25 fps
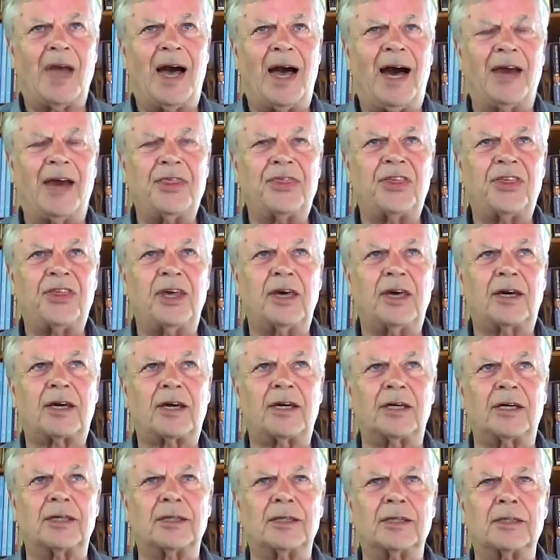I think
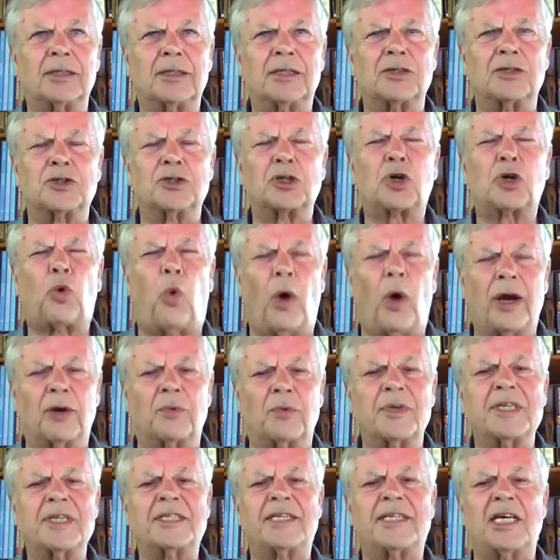there's quite a
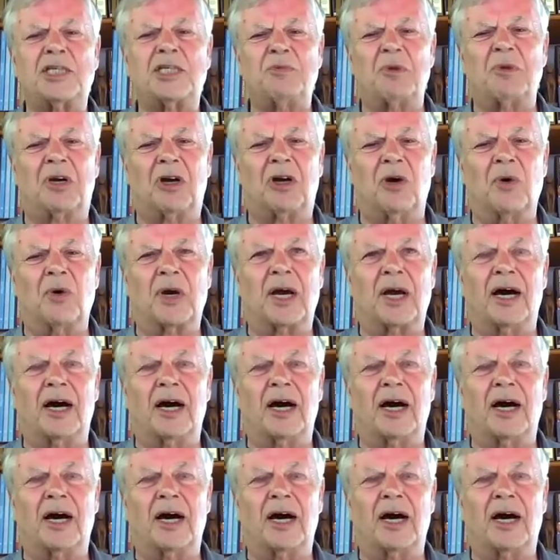reassessment going